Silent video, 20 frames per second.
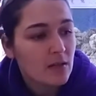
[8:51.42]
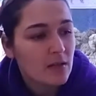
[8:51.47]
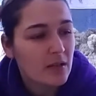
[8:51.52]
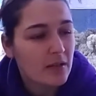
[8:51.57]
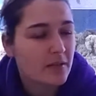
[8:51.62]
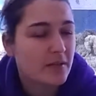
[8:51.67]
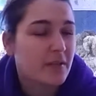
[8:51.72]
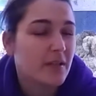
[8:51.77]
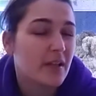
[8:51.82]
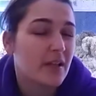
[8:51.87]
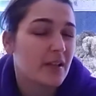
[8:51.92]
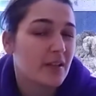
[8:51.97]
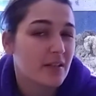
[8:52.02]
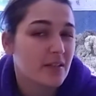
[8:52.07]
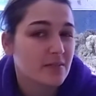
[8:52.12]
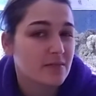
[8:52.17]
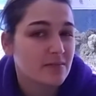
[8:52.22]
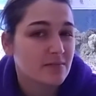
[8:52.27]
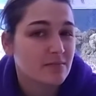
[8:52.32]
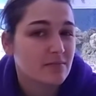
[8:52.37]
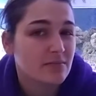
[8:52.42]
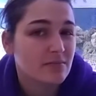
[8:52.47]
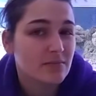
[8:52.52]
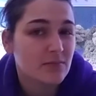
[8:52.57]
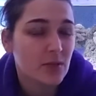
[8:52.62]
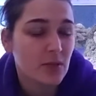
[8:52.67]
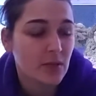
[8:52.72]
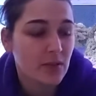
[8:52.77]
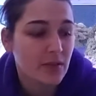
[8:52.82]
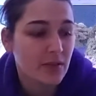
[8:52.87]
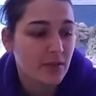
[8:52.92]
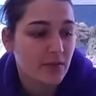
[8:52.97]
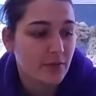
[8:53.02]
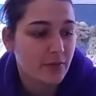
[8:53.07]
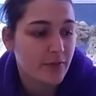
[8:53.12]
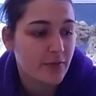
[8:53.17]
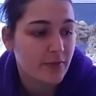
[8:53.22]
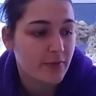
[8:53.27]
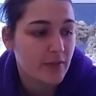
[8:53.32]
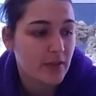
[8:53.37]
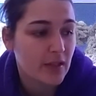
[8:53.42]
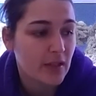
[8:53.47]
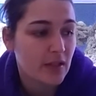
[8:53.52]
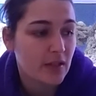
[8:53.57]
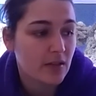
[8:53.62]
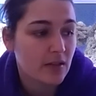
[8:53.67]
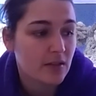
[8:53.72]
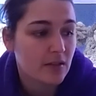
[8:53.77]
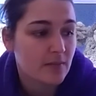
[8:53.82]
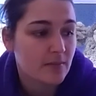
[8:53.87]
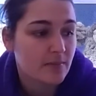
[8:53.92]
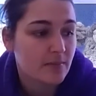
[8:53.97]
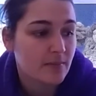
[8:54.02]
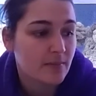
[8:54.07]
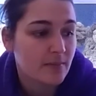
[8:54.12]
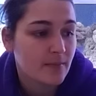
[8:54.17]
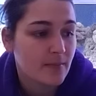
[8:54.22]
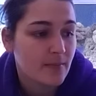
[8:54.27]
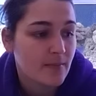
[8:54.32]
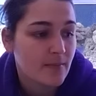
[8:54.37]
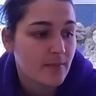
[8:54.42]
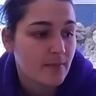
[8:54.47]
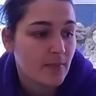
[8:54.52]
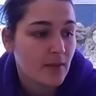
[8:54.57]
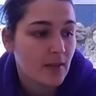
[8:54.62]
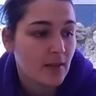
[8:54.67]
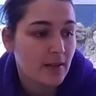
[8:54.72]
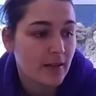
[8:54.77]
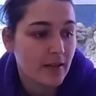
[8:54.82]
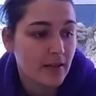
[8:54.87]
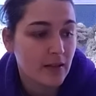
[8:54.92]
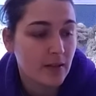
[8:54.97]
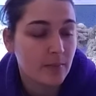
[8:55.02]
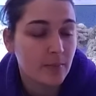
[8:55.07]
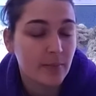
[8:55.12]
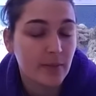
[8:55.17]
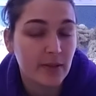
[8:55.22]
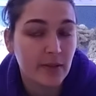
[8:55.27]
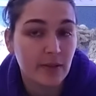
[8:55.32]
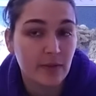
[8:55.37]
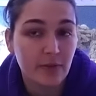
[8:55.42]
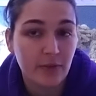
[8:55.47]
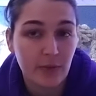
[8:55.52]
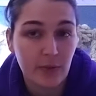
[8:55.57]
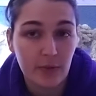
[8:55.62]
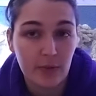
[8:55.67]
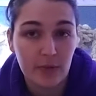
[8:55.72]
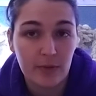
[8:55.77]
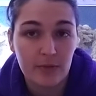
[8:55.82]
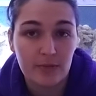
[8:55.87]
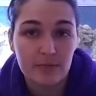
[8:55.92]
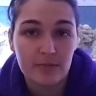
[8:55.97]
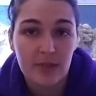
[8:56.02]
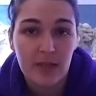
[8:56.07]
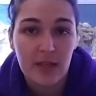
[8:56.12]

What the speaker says: 100-gallon or another 50-gallon, like completely full.